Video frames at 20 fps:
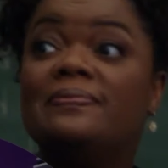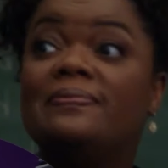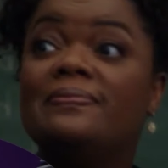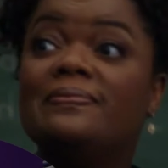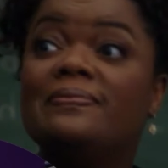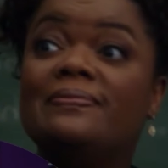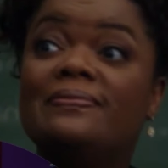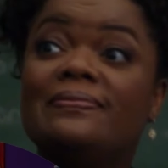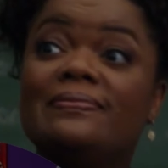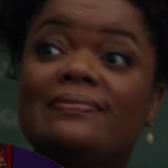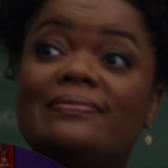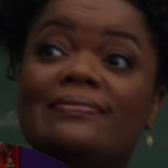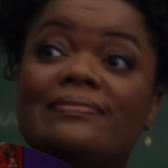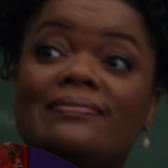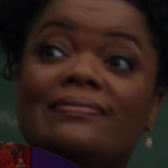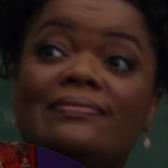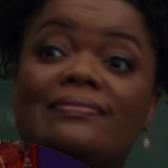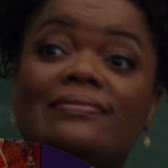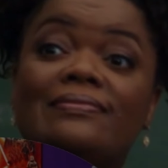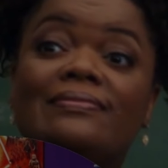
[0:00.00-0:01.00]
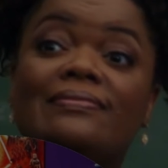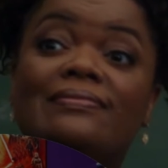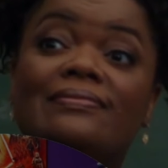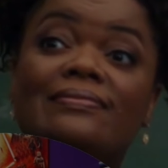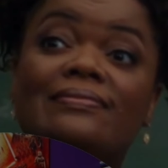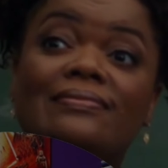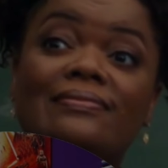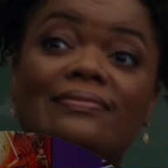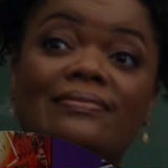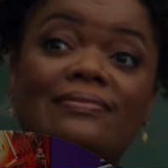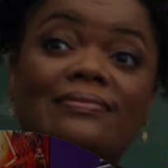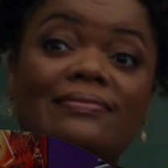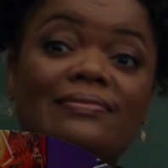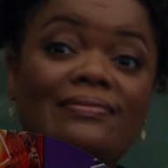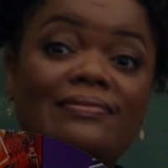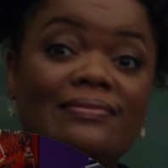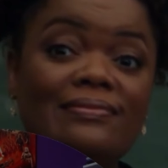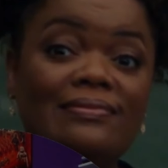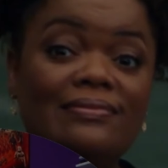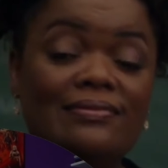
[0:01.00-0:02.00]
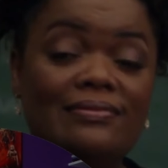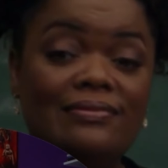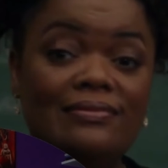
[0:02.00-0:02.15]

(not speaking)